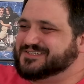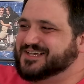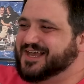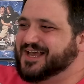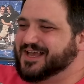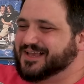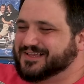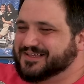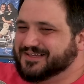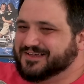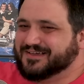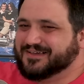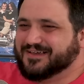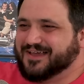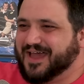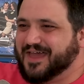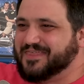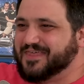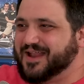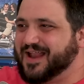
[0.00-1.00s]
They suck.
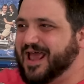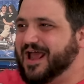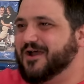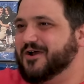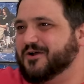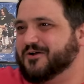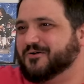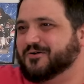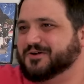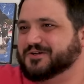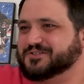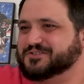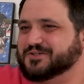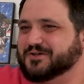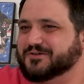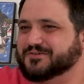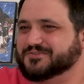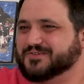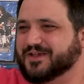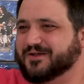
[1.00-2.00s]
And then Aragorn
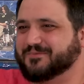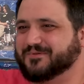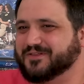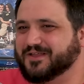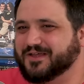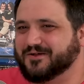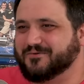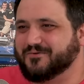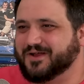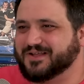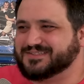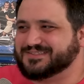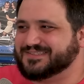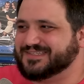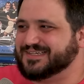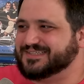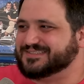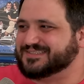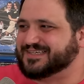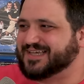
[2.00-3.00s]
shows up. I'm like, what's
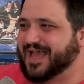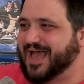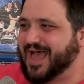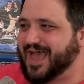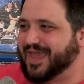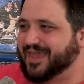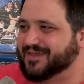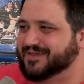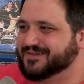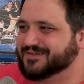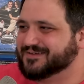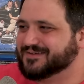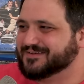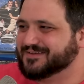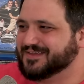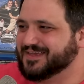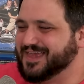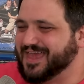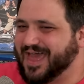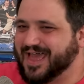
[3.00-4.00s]
this guy?
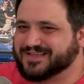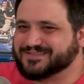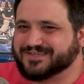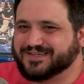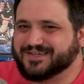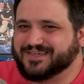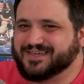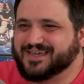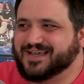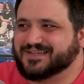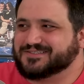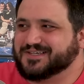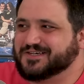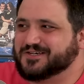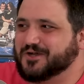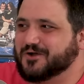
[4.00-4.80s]
He acts like he has a